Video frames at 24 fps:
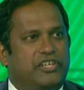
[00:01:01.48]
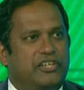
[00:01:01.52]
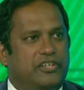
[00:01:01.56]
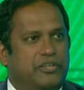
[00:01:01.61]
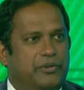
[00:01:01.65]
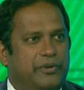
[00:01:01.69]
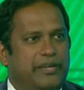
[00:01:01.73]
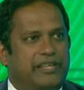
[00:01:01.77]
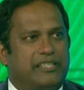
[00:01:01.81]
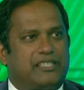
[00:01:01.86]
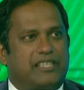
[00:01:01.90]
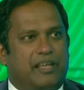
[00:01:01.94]

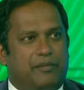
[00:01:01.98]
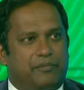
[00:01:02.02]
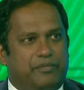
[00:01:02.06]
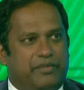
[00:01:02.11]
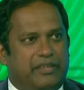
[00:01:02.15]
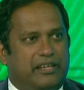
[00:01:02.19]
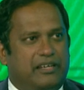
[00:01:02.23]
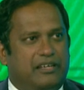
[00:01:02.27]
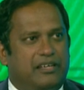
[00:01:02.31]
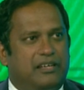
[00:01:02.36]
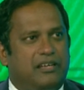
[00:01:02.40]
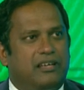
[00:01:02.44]
doing
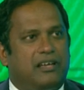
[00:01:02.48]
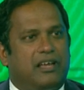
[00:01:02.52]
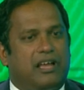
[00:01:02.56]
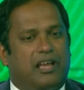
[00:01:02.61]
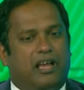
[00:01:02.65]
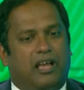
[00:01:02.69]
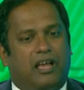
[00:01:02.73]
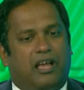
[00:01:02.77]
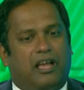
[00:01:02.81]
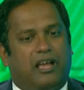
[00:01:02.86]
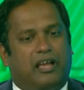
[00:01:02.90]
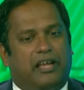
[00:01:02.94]
something
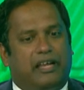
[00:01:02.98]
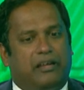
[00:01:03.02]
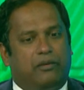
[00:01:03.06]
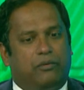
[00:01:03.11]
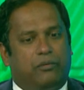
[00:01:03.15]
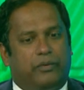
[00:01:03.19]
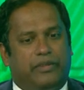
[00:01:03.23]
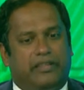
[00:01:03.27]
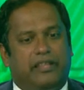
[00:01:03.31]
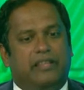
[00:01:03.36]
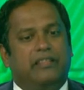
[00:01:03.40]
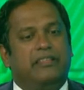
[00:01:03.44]
uh,
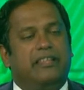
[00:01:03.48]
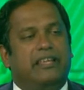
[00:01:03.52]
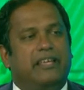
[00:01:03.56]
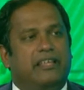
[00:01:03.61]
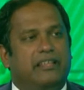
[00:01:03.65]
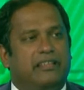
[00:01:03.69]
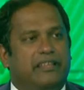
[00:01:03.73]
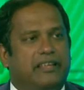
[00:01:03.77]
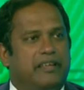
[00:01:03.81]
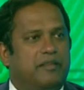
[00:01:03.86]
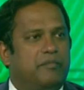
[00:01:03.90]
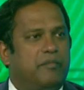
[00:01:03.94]
within the
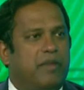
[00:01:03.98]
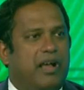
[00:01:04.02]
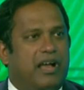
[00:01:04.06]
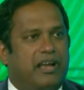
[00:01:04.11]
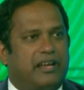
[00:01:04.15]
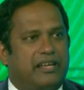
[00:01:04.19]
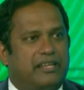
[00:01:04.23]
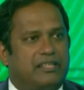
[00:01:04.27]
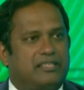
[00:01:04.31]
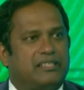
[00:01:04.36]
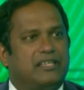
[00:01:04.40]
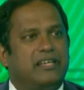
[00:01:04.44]
Indian
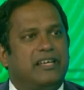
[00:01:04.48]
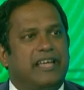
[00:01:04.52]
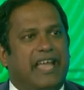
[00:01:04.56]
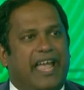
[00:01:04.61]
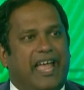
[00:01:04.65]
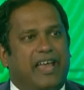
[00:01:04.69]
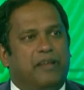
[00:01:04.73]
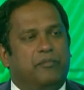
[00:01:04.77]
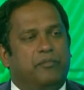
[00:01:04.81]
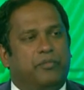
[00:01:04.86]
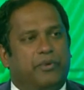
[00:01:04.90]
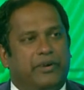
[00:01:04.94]
markets
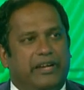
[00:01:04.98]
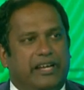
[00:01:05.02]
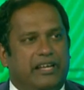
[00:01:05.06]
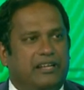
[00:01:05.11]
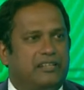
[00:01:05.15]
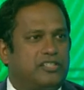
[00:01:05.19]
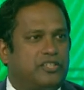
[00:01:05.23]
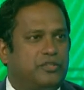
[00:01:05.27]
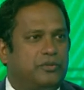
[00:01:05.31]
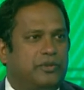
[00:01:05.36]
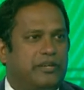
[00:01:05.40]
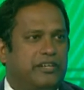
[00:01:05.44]
and bring it
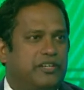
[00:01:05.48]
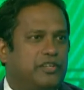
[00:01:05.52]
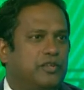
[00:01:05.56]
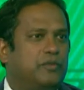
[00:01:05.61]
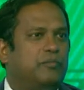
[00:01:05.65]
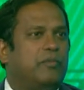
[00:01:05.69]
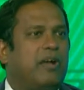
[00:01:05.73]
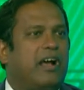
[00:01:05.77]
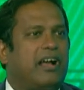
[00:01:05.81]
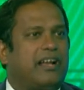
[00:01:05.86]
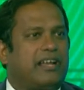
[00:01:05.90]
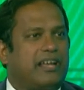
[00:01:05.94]
to a new
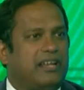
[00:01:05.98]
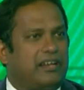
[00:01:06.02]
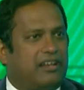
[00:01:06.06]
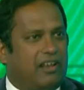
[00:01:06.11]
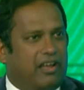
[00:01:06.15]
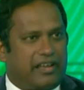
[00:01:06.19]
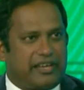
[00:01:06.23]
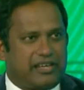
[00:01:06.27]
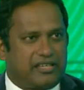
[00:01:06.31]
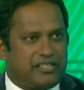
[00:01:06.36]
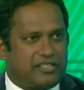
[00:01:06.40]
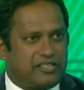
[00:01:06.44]
market
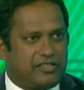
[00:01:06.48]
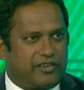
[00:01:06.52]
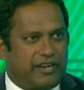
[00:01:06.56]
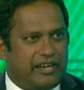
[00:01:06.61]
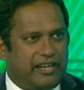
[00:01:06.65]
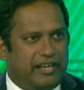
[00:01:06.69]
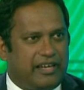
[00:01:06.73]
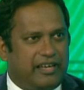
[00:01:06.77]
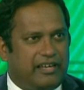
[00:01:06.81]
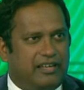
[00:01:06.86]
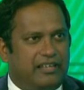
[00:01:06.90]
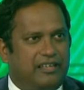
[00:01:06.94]
like
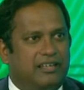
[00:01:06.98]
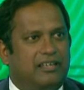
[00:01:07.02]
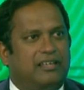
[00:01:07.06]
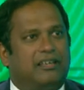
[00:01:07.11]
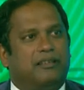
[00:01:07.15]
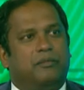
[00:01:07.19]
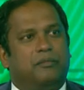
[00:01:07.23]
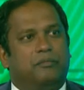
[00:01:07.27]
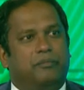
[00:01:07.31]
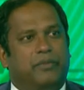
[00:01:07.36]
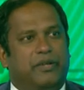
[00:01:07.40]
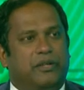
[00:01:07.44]
Australia, mm.
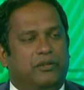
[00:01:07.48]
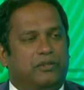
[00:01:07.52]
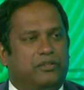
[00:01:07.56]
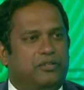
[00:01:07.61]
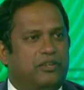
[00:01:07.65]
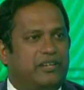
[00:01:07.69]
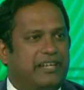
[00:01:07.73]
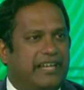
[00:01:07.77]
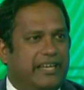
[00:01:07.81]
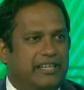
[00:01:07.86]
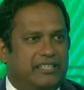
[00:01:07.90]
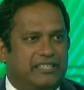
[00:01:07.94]
build
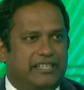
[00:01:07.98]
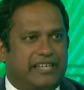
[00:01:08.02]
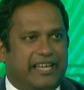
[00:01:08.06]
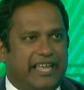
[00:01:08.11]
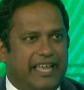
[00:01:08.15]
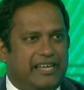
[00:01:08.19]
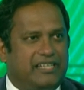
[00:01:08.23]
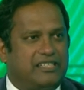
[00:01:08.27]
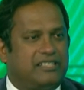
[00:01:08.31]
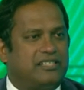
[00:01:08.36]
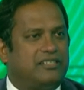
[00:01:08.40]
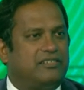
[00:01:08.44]
on
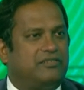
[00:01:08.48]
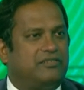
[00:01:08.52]
education,